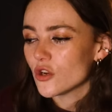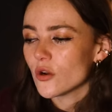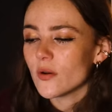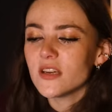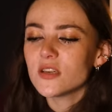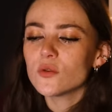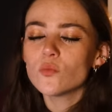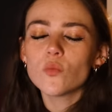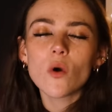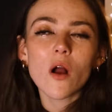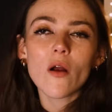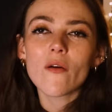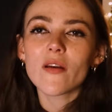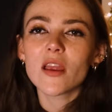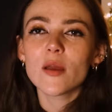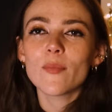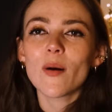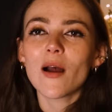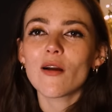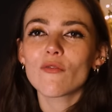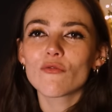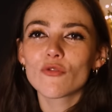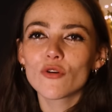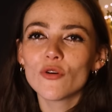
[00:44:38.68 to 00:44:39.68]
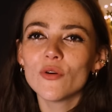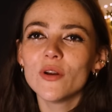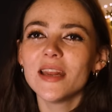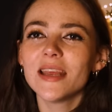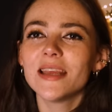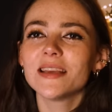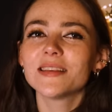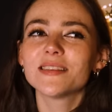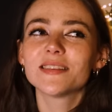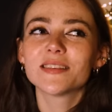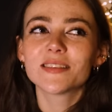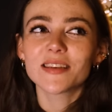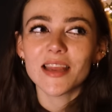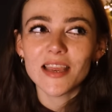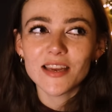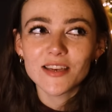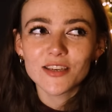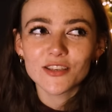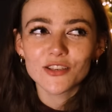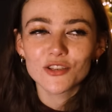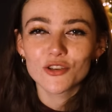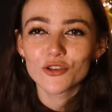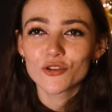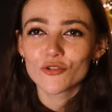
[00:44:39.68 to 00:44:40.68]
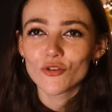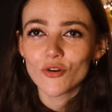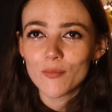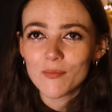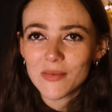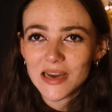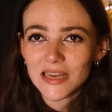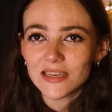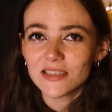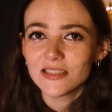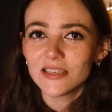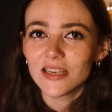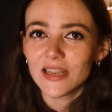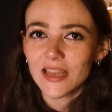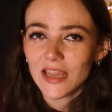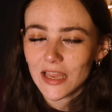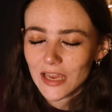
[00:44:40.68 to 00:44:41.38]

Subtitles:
don't need to worry about ruining his status as a romantic